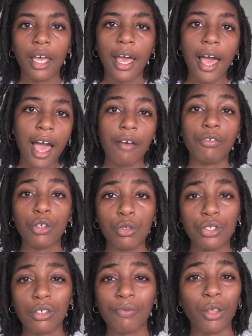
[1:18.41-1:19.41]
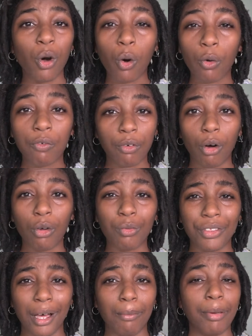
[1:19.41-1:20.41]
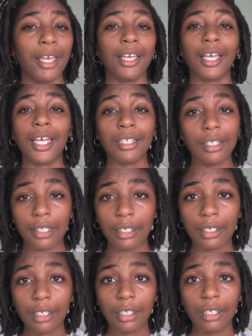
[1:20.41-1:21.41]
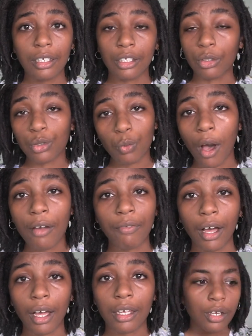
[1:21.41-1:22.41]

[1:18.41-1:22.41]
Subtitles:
have use of the whole phone without paying anything, use Wi-Fi.